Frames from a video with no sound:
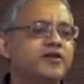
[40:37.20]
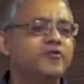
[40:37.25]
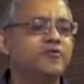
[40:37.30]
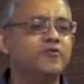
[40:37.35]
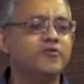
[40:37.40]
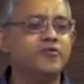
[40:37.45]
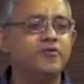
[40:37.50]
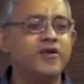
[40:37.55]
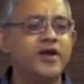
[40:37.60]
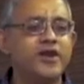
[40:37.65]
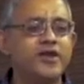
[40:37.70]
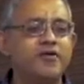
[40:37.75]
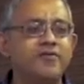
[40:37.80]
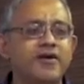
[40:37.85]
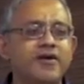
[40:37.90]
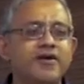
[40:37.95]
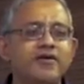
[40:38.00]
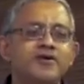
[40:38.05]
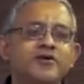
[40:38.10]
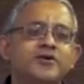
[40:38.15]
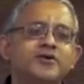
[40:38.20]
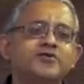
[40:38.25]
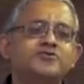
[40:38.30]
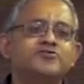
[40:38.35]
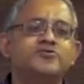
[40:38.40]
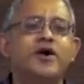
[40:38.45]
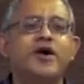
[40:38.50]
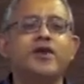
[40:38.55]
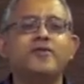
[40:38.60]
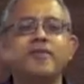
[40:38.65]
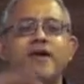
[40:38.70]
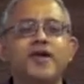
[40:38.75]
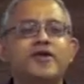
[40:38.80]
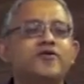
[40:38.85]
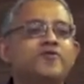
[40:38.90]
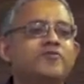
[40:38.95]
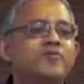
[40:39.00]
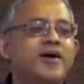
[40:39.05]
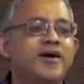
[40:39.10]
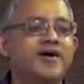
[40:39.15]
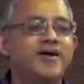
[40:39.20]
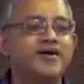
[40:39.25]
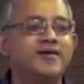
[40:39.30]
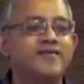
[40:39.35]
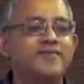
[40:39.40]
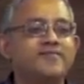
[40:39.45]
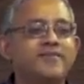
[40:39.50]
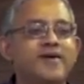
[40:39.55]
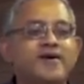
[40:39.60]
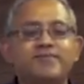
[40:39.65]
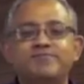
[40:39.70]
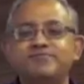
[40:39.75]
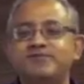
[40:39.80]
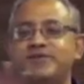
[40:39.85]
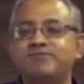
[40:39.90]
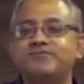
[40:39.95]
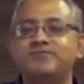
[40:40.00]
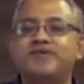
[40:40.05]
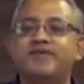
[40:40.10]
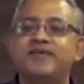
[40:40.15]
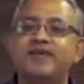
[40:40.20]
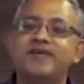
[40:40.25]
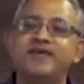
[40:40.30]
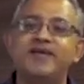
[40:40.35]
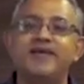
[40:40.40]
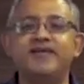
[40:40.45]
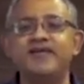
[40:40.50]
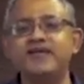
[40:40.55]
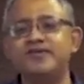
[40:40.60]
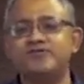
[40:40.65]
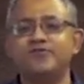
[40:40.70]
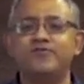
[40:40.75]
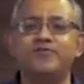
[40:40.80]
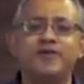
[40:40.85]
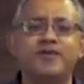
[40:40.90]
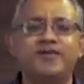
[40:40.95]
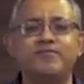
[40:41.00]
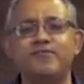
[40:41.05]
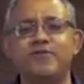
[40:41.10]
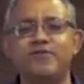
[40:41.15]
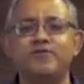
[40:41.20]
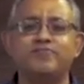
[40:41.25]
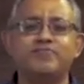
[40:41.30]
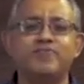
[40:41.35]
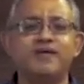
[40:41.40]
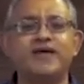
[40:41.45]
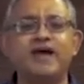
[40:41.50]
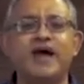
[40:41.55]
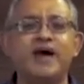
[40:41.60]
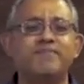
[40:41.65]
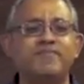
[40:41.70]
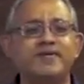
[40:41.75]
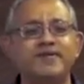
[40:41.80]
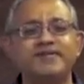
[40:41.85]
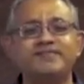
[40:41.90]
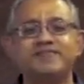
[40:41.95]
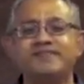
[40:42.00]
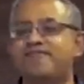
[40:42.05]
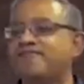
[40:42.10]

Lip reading: to include you anyway. So I'll make you my subsidiary deity, so we'll both be happy